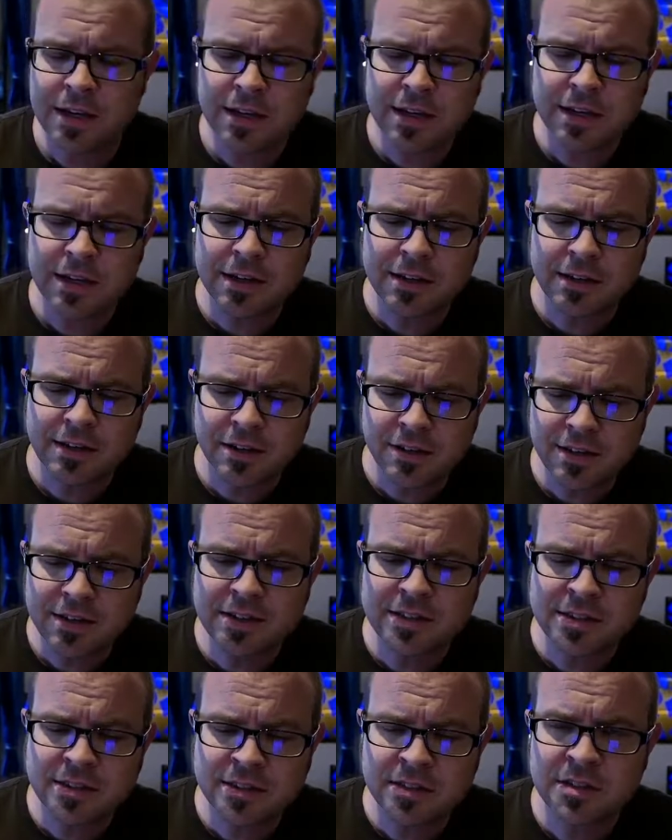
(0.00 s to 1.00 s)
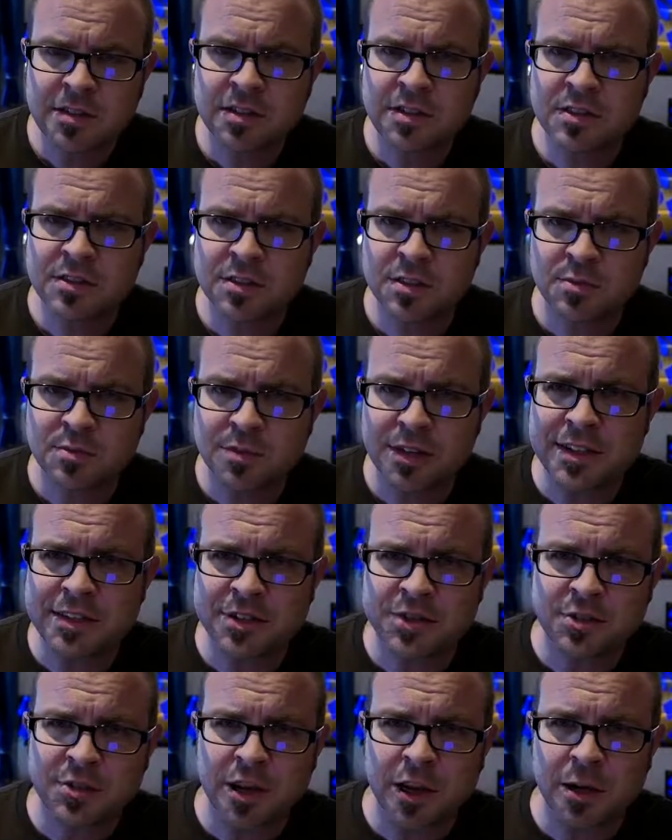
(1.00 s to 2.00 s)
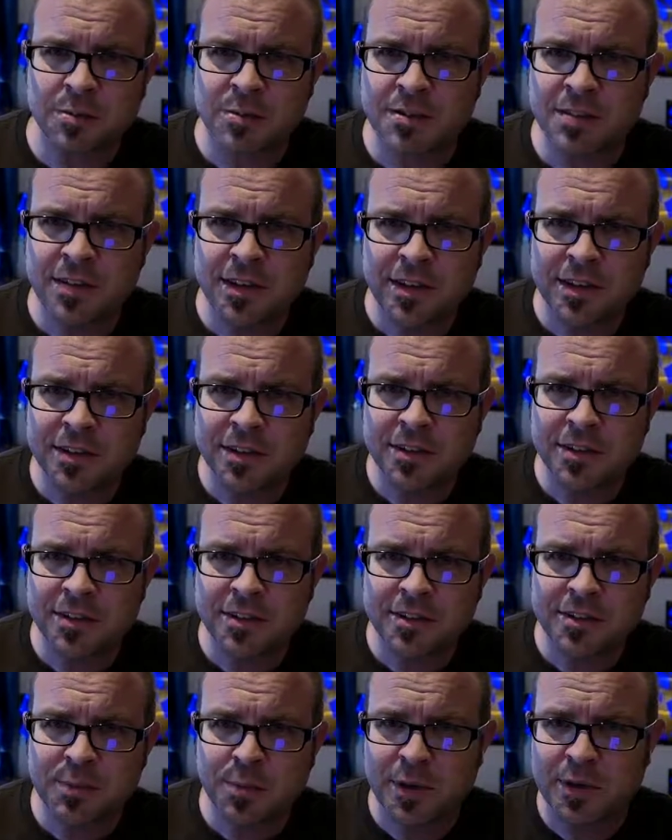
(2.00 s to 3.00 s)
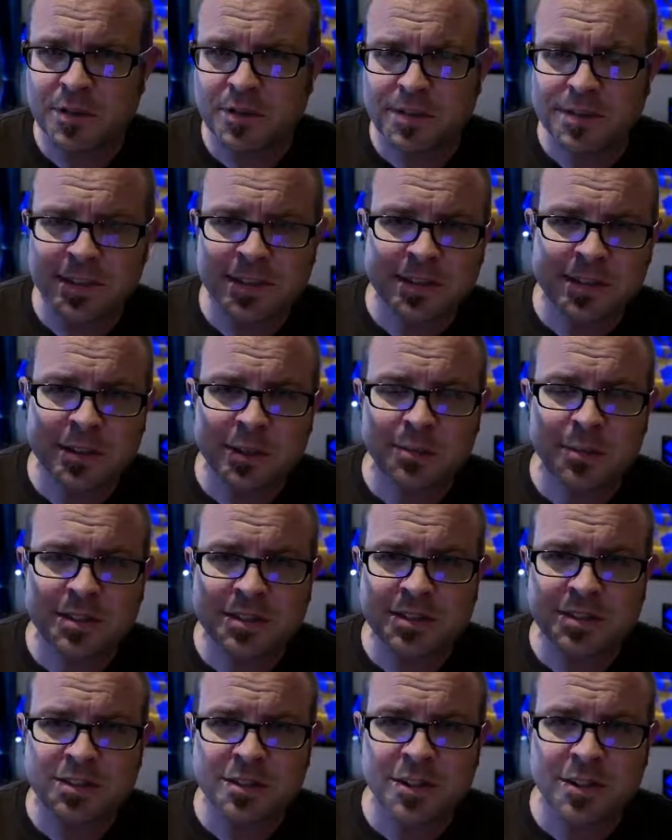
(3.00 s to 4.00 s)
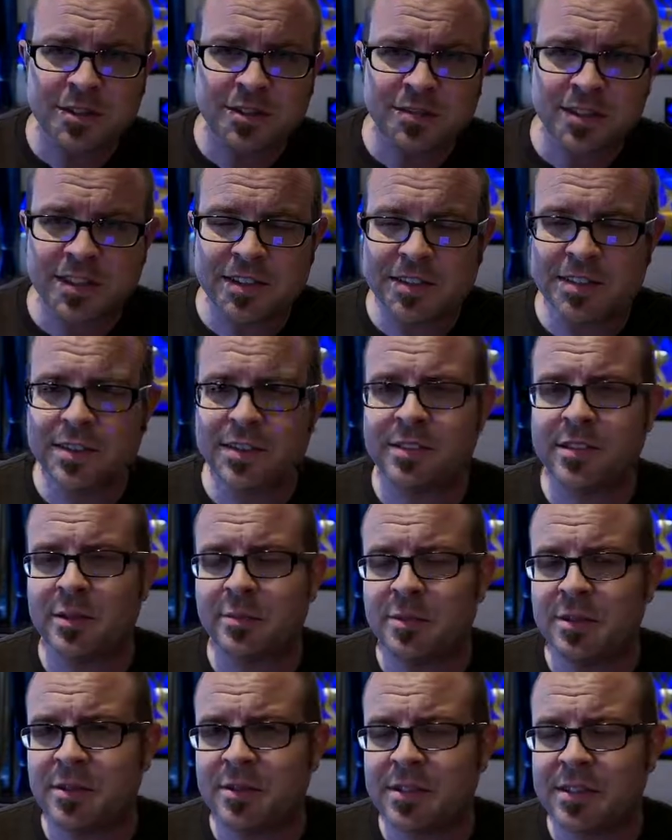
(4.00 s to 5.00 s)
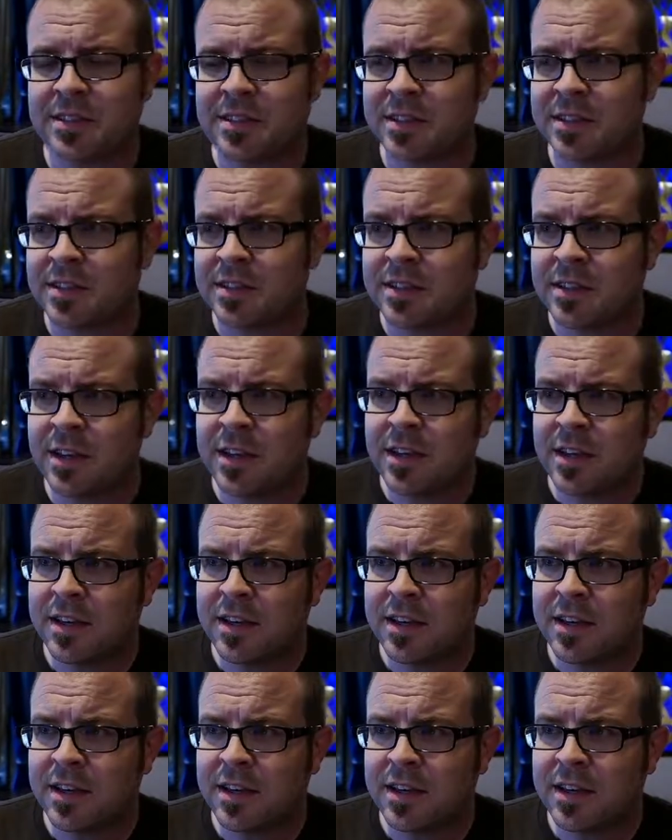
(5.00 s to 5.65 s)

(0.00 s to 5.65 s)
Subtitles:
There is some price drops that are sprinkled in amongst all of these CPU listings,